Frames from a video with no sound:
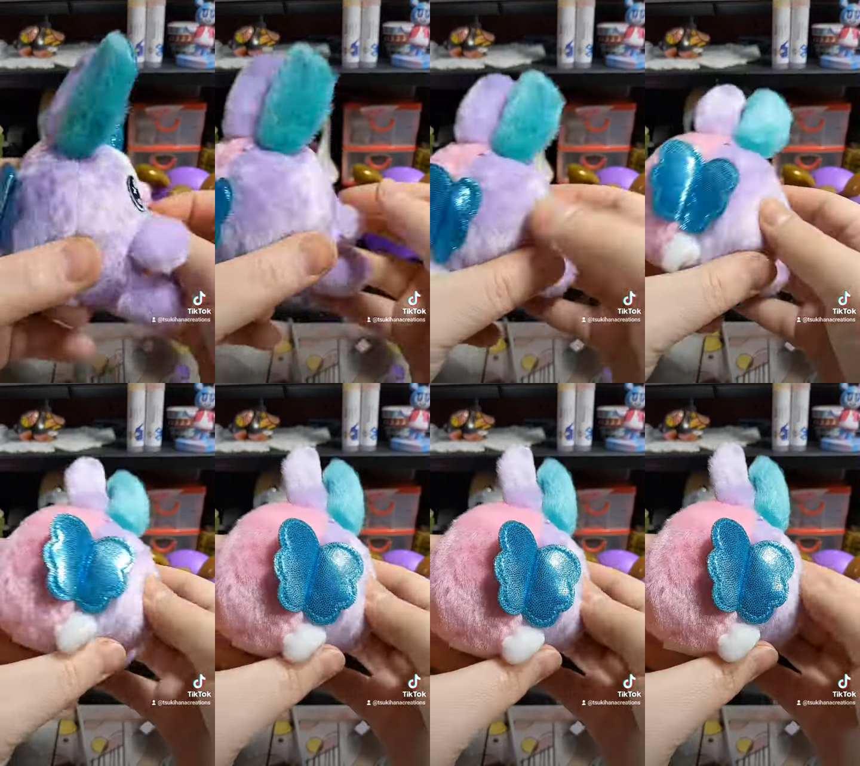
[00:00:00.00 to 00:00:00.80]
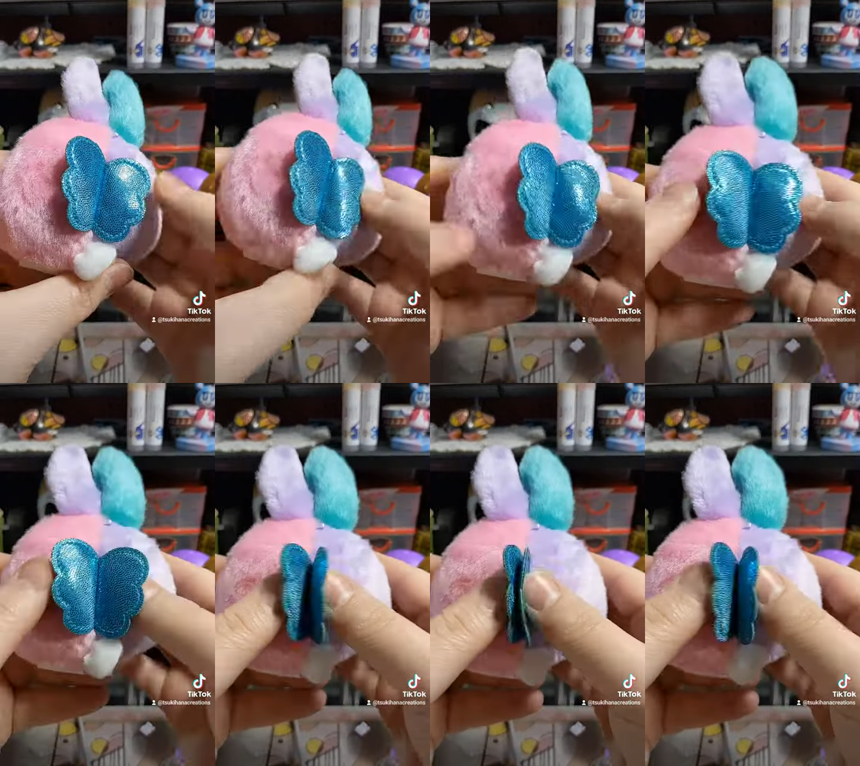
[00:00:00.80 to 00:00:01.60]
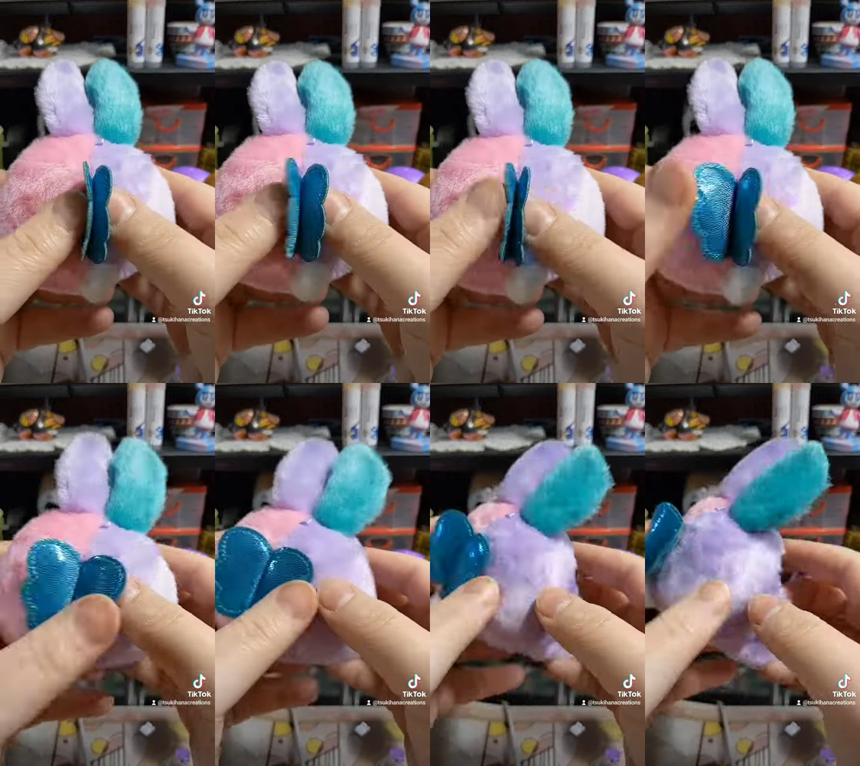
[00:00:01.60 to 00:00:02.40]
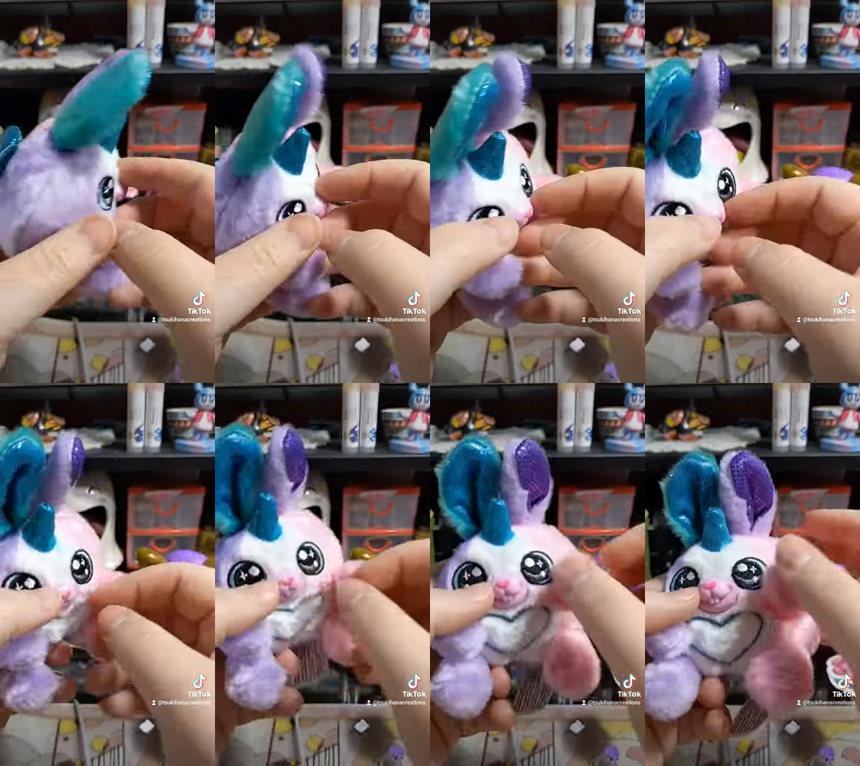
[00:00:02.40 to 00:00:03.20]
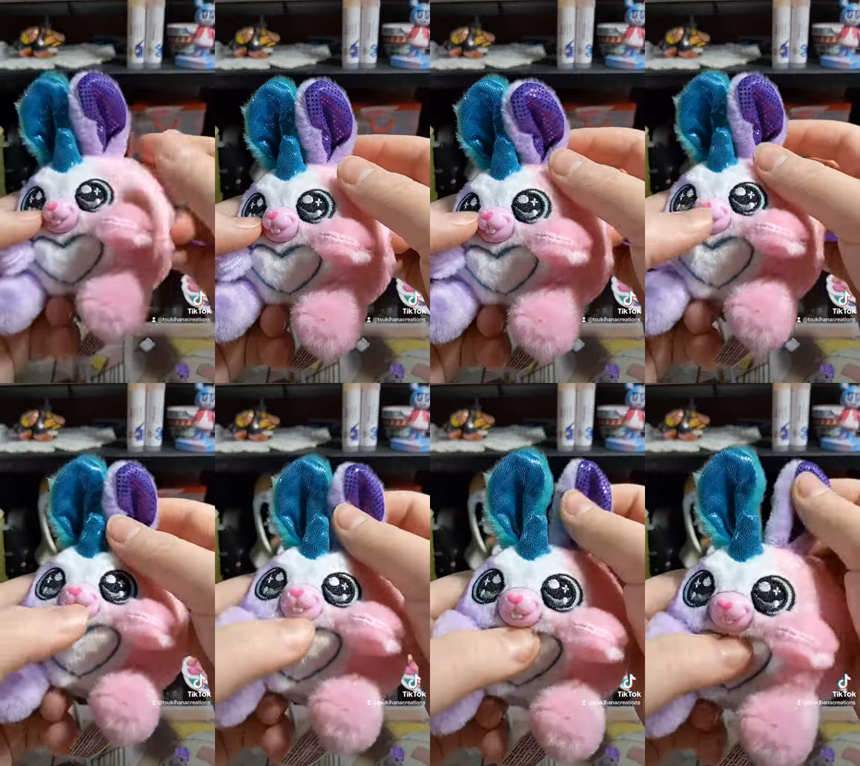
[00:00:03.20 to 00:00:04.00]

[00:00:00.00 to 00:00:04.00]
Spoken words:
No face is visible, so there are no lips to read.